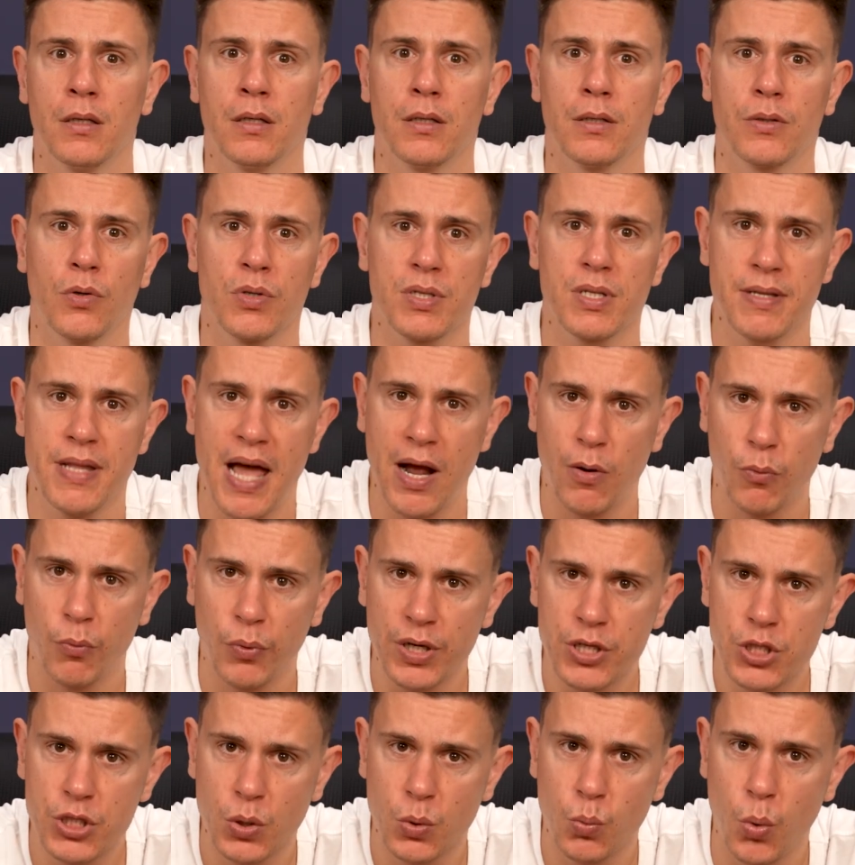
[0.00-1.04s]
those in that
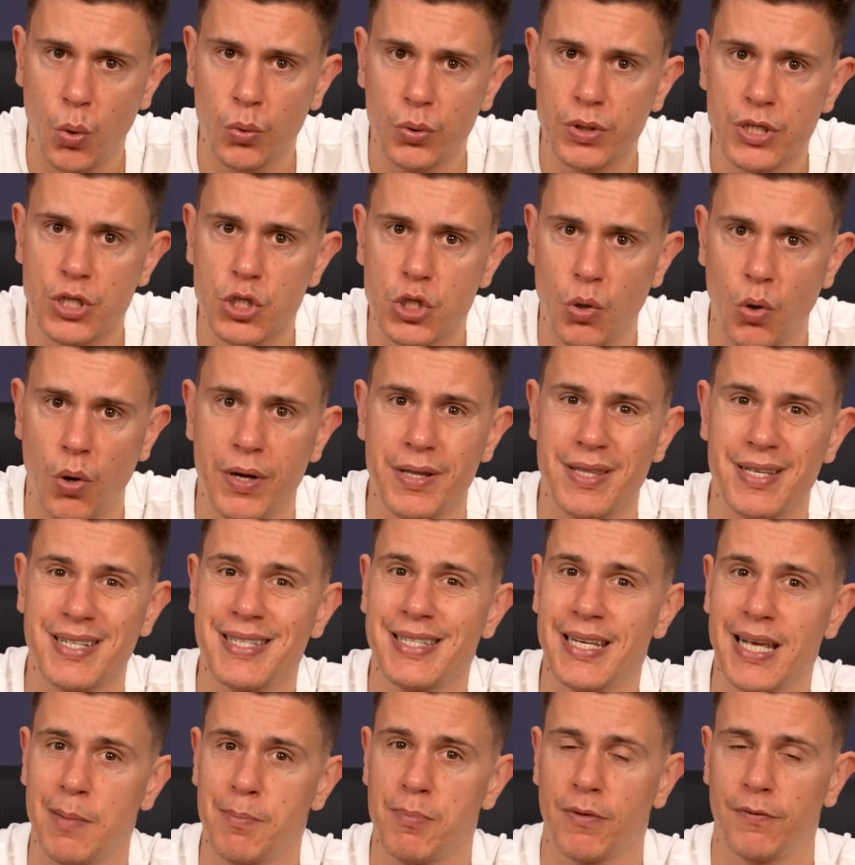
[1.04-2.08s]
region won't enjoy the
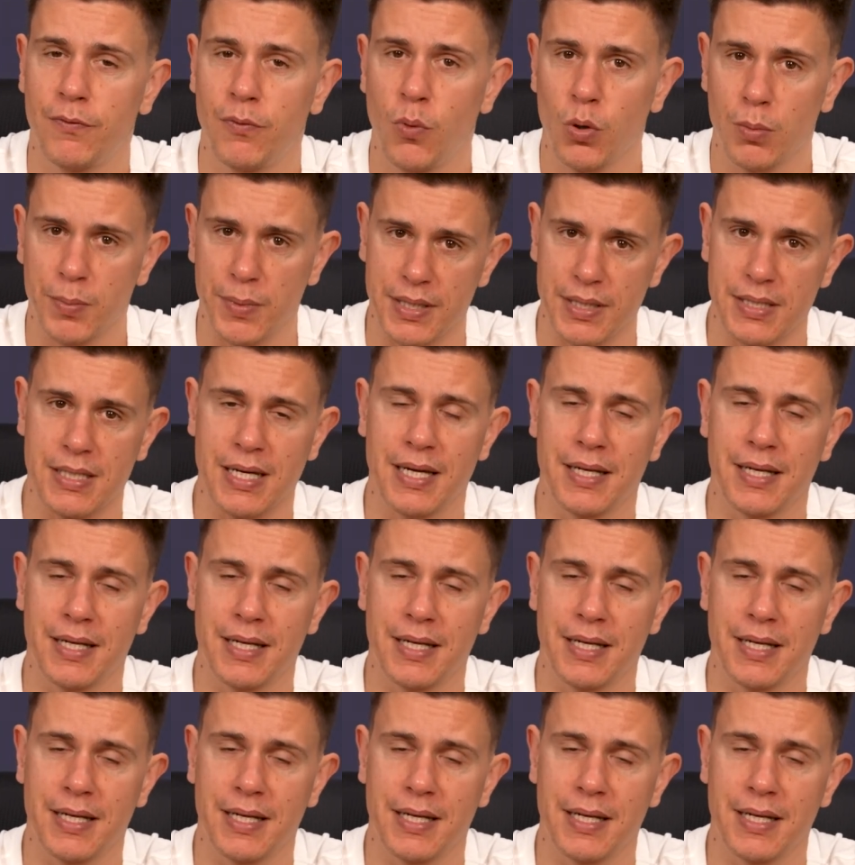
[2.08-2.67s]
same performance.